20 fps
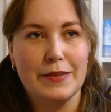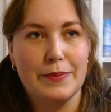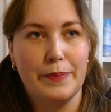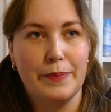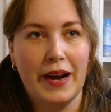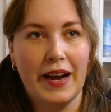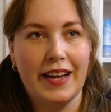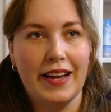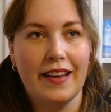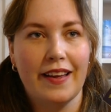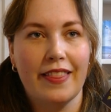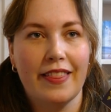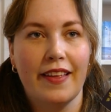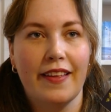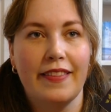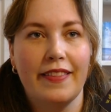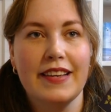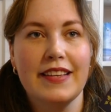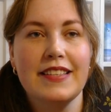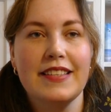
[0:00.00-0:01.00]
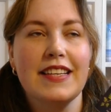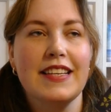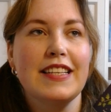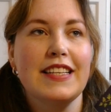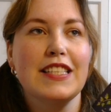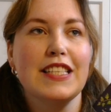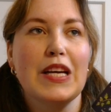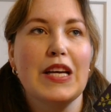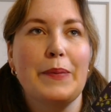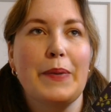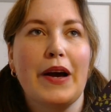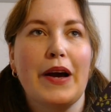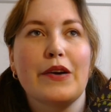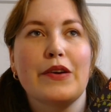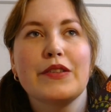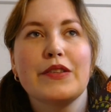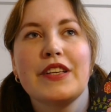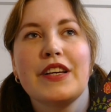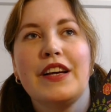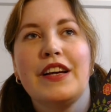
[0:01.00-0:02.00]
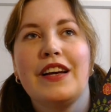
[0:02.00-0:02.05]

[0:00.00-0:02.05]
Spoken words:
Byatt. This is about